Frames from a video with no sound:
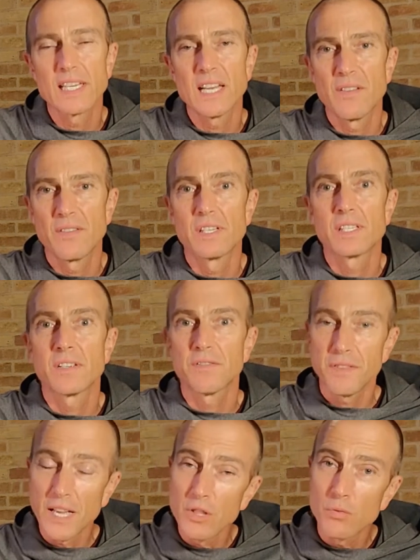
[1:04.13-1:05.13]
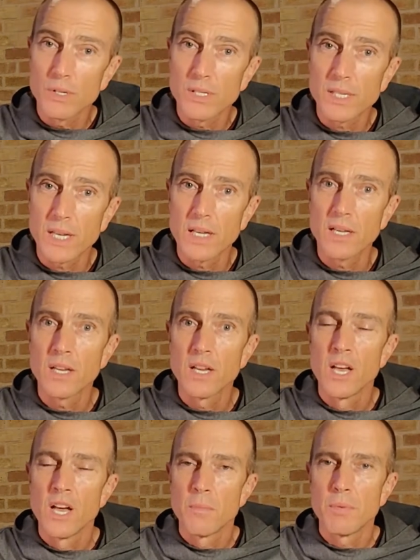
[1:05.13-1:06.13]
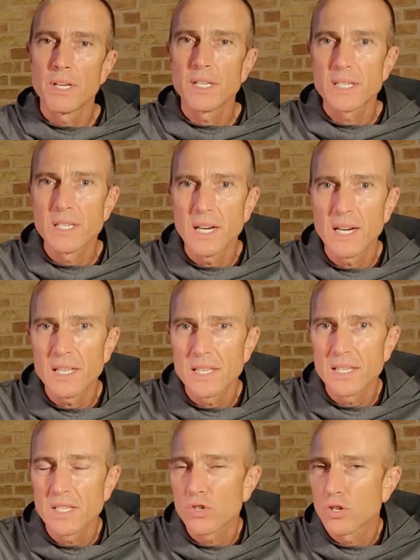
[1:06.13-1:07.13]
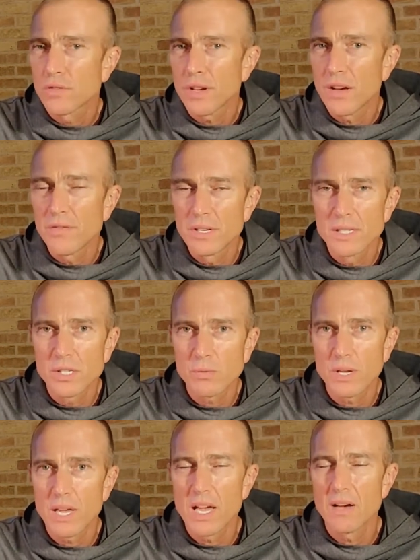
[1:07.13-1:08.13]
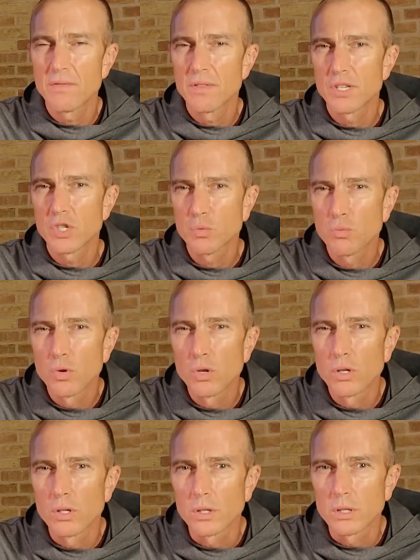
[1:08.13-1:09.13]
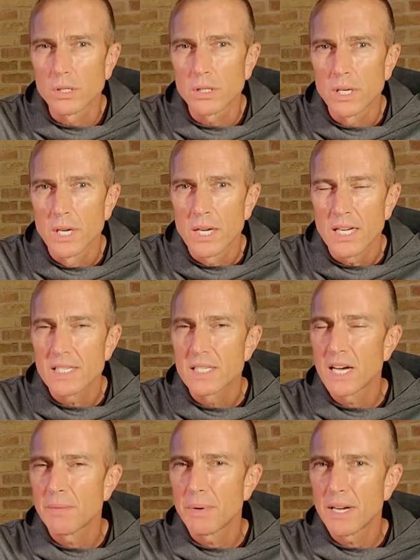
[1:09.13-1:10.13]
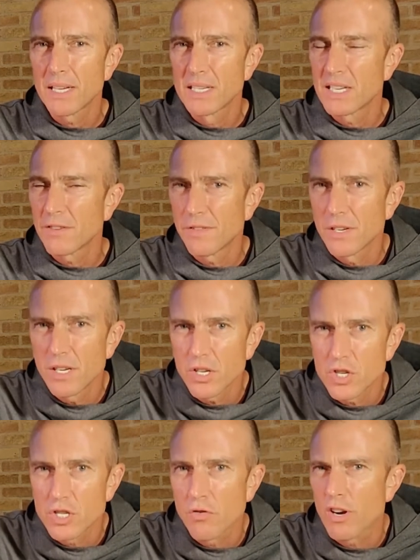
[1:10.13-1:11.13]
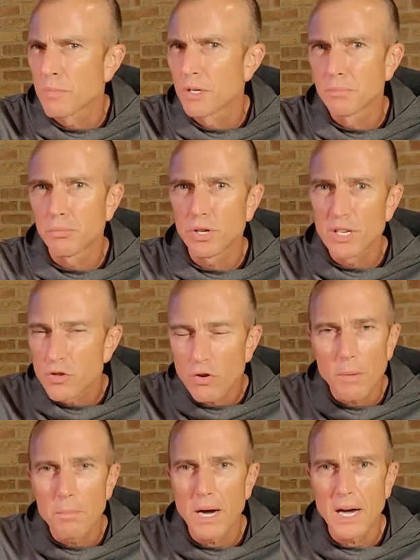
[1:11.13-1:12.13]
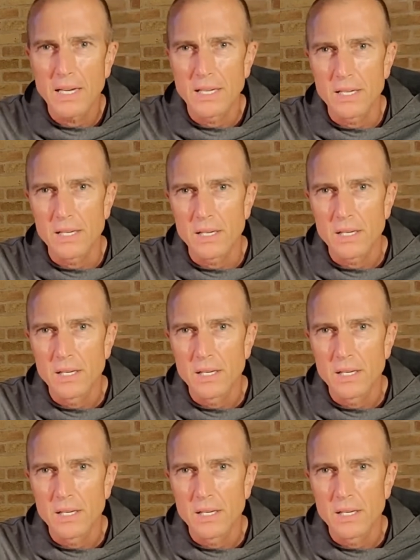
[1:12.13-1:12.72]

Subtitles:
an evidence of faith, we say, but it's not the sort of evidence that we have in this world. It's not by a definition that we're able to put into our pocket.